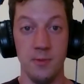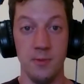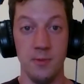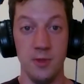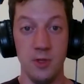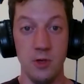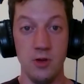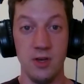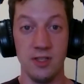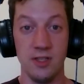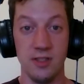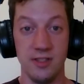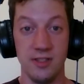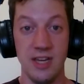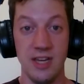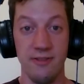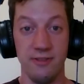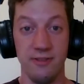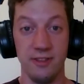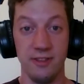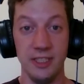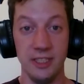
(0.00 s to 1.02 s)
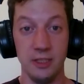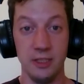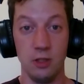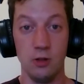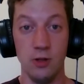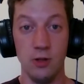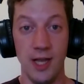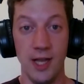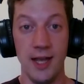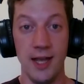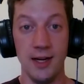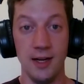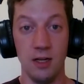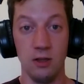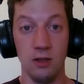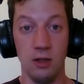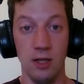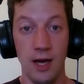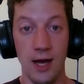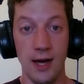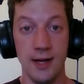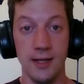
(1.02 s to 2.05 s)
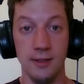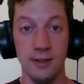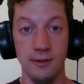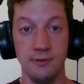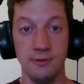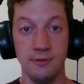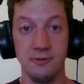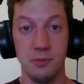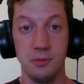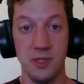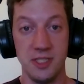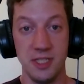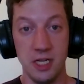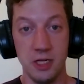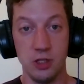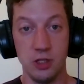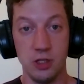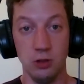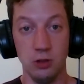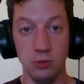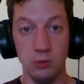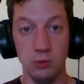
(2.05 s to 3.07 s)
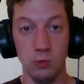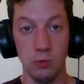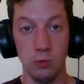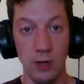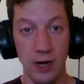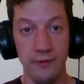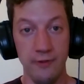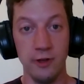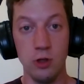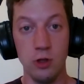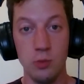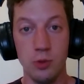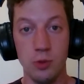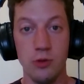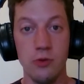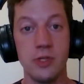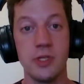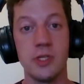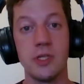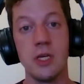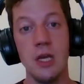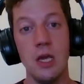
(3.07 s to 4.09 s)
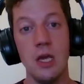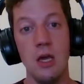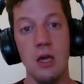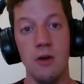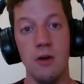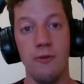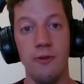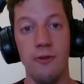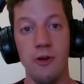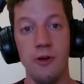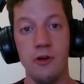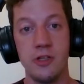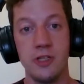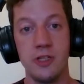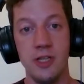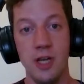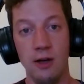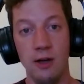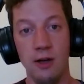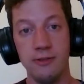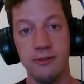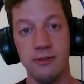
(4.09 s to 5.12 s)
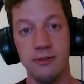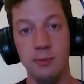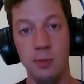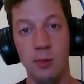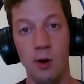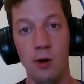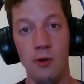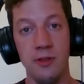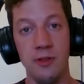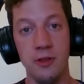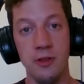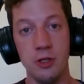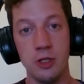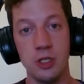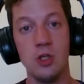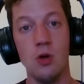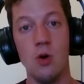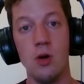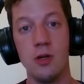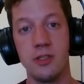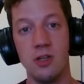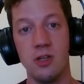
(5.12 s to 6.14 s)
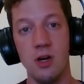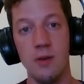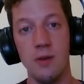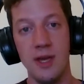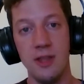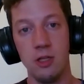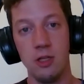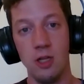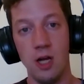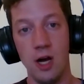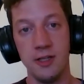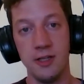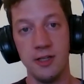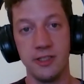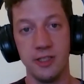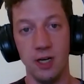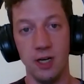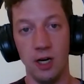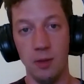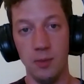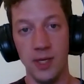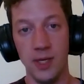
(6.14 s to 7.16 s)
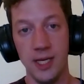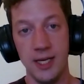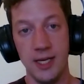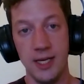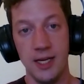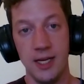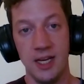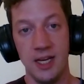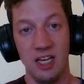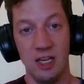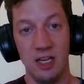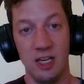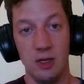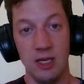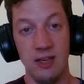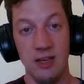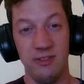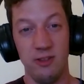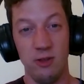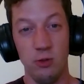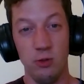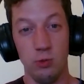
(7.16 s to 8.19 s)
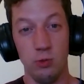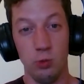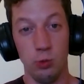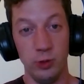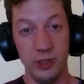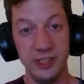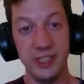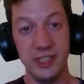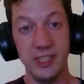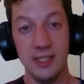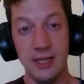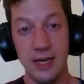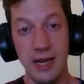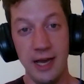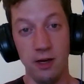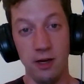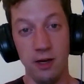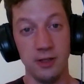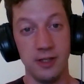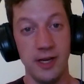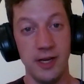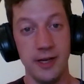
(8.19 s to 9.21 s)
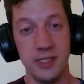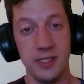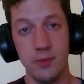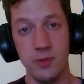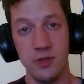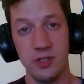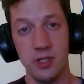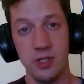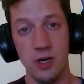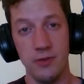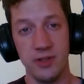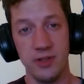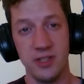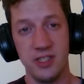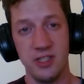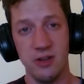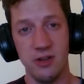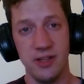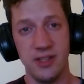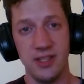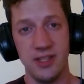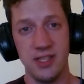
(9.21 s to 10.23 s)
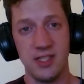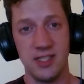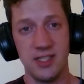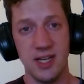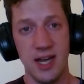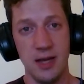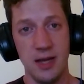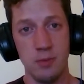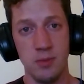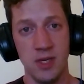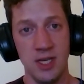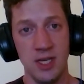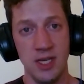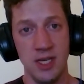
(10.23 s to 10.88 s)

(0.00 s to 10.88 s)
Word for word: You can definitely create a lot of potential revenue boosts for yourself, both in the short term and the long term. If you really nail customer service during this time,